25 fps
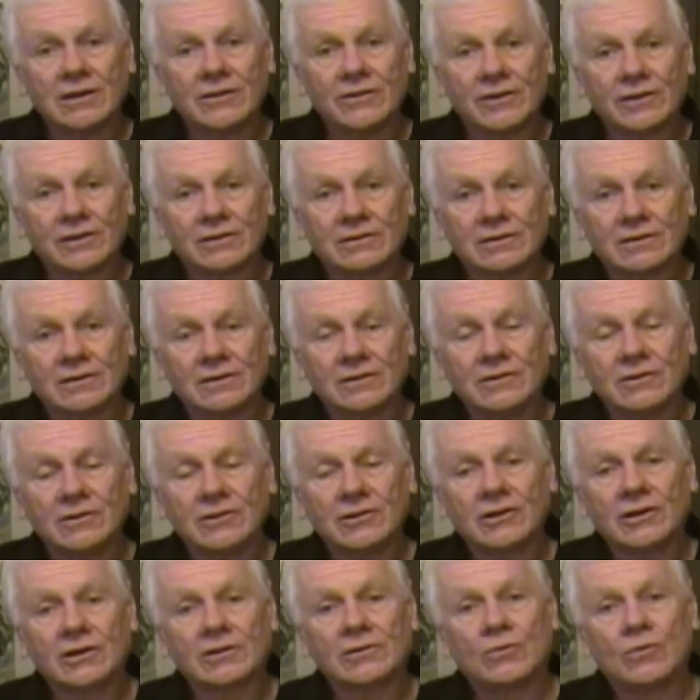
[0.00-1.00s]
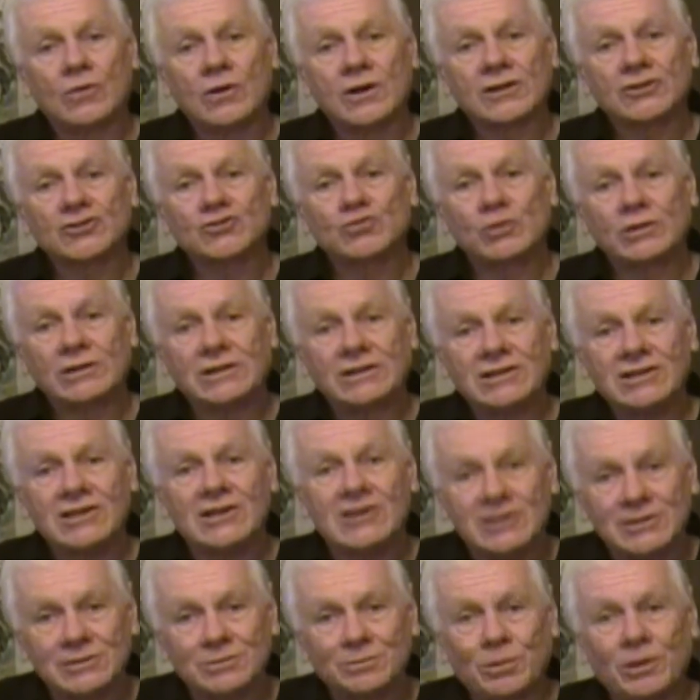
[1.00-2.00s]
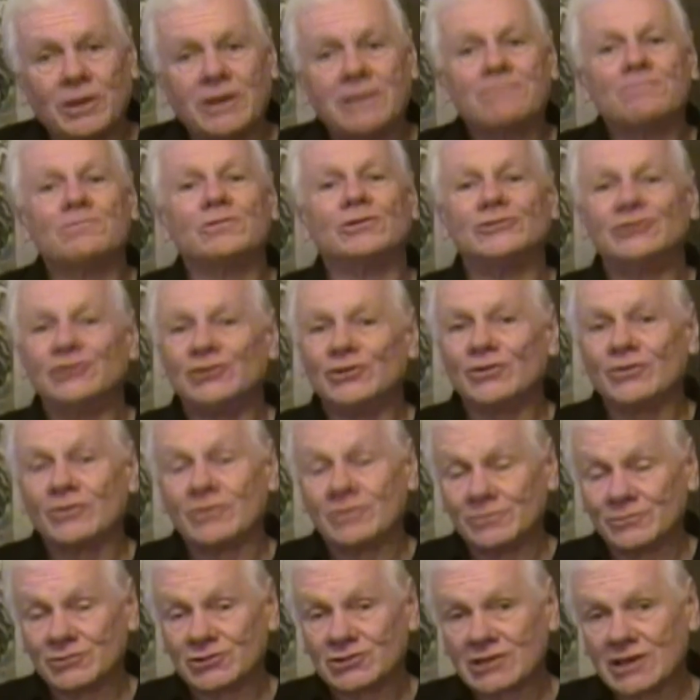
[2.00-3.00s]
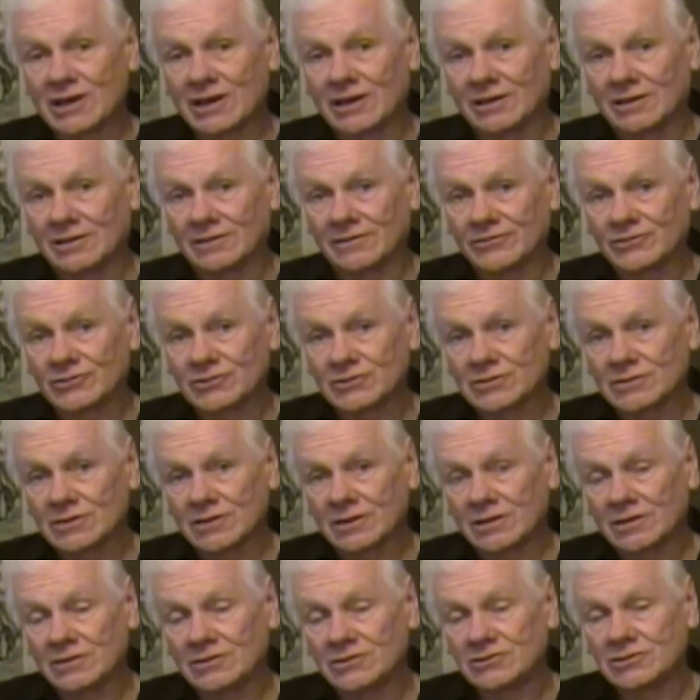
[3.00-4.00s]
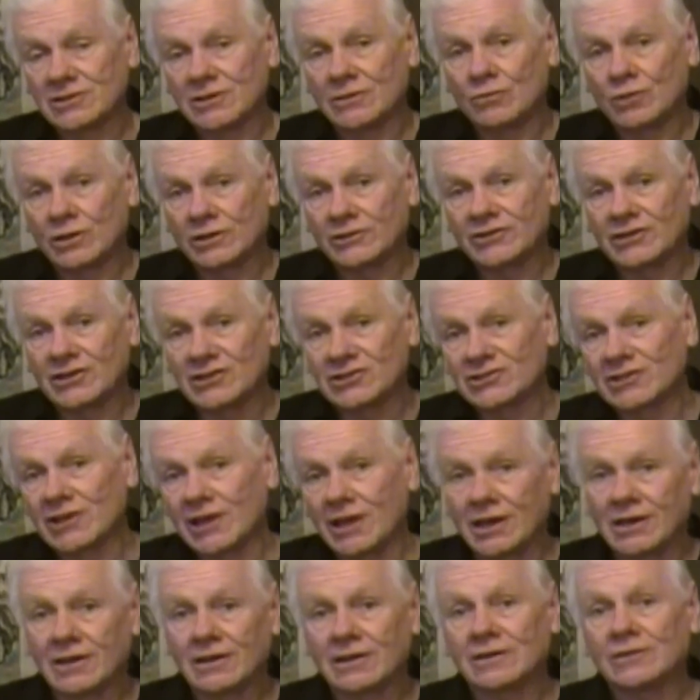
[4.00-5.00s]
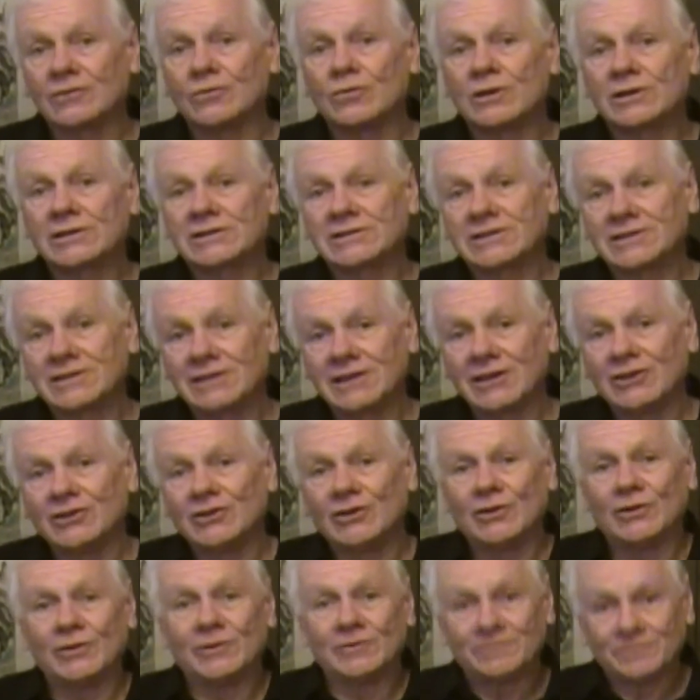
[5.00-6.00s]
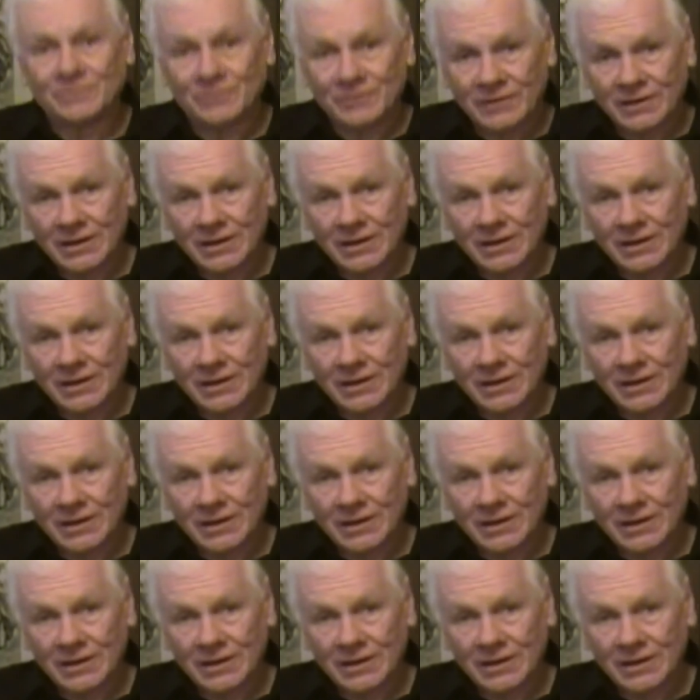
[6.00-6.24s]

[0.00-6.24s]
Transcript: And then you got to watch what these people do themselves. See what they say and what they do.